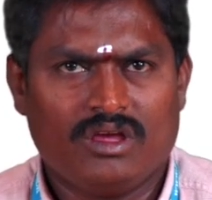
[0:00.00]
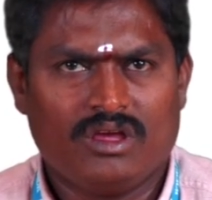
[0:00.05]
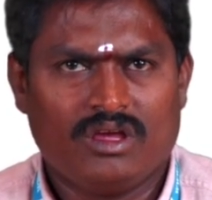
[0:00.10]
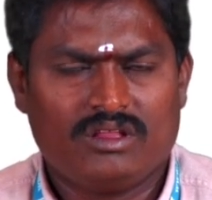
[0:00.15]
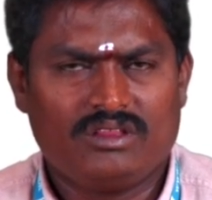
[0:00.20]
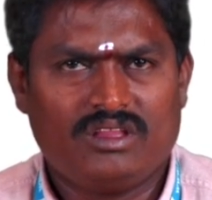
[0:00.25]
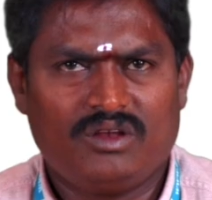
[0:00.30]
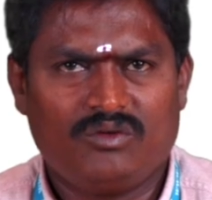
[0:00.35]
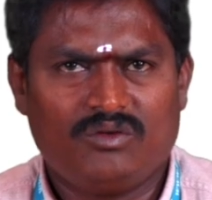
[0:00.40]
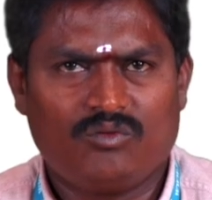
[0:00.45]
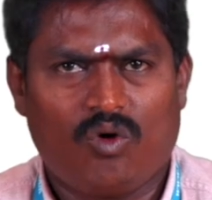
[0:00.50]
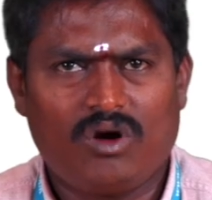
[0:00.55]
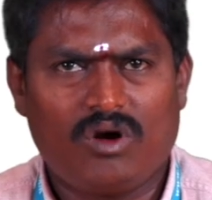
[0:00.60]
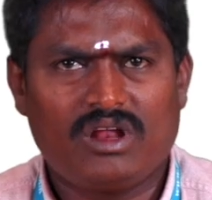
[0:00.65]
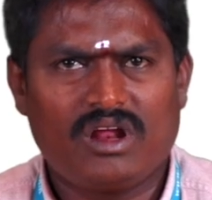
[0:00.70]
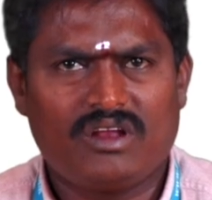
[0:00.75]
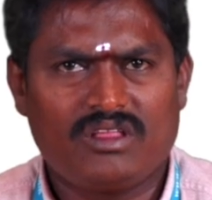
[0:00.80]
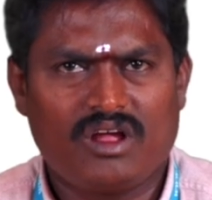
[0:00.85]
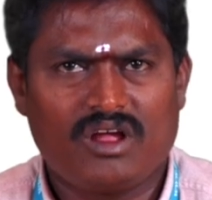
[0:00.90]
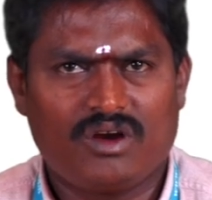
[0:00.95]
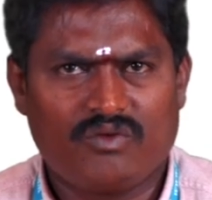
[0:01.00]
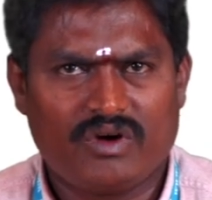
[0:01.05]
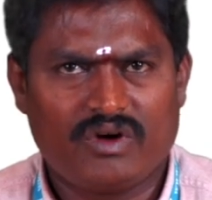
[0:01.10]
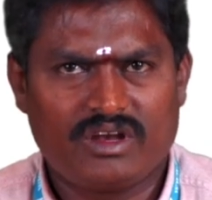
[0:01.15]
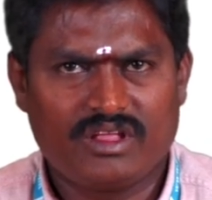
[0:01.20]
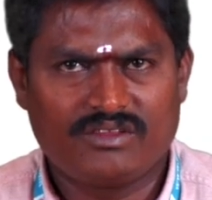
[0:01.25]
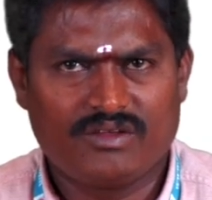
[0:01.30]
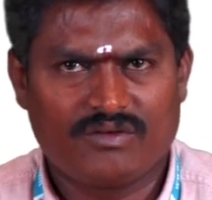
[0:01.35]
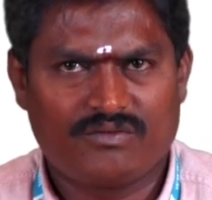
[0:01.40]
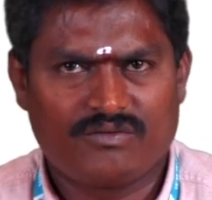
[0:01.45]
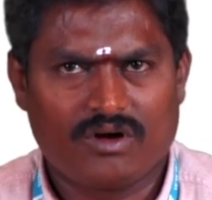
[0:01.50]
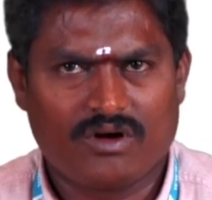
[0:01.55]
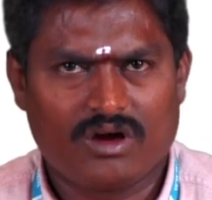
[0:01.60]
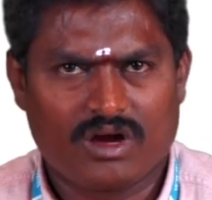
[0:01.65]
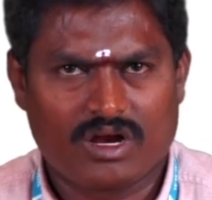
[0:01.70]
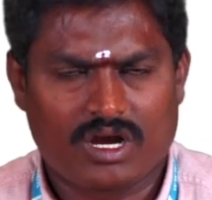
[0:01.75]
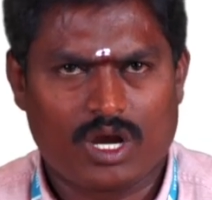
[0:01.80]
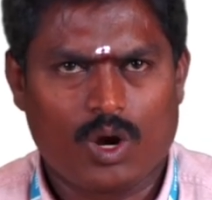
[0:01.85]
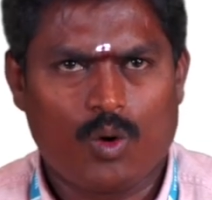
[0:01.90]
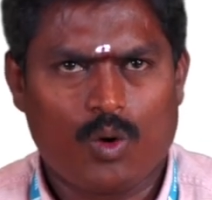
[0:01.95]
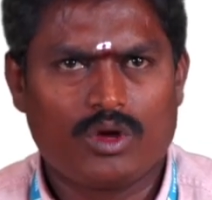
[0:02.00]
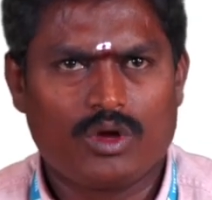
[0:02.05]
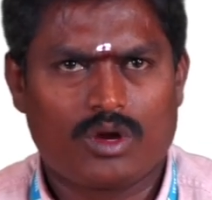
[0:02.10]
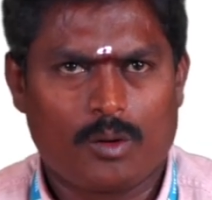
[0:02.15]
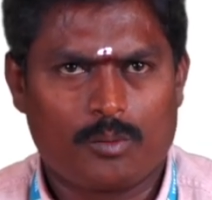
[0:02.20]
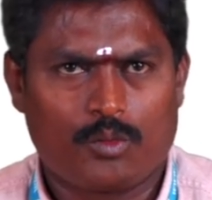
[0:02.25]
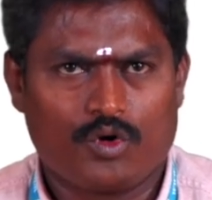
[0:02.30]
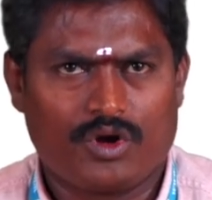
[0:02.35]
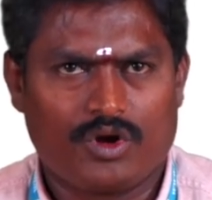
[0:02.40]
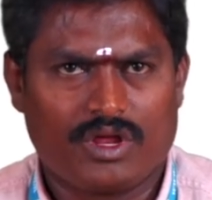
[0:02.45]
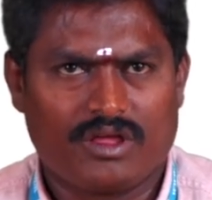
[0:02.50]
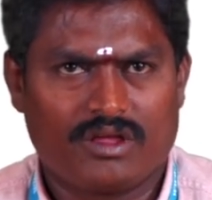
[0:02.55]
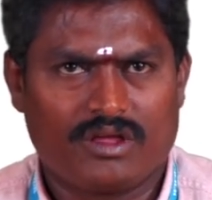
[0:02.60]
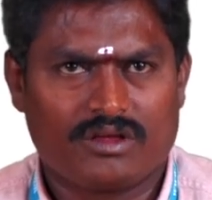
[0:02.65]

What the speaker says: Then what are the advantages of cloud computing?